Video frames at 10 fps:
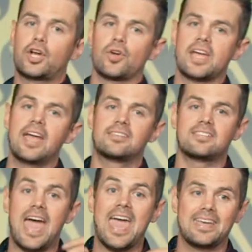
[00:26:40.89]

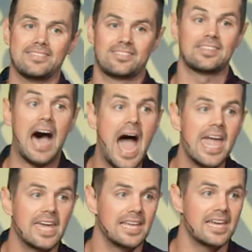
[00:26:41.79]
creates
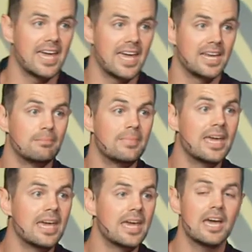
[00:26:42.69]
anxiety in
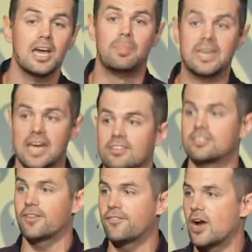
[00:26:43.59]
me because
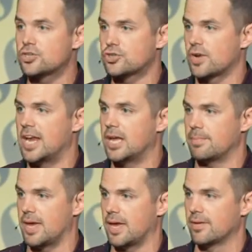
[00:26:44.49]
they're frustrating
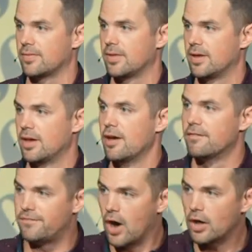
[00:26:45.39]
me.
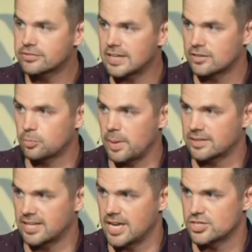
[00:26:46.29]
False
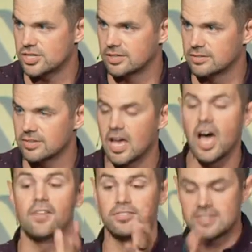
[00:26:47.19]
expectations
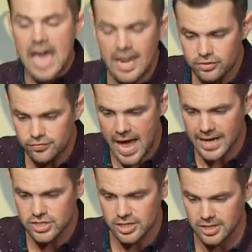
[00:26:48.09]
of
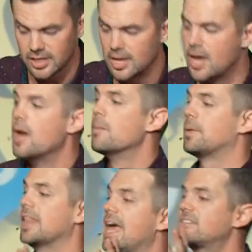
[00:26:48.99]
satisfaction
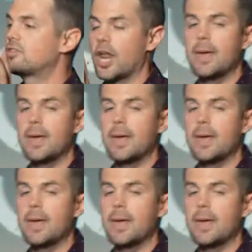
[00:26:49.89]
placed on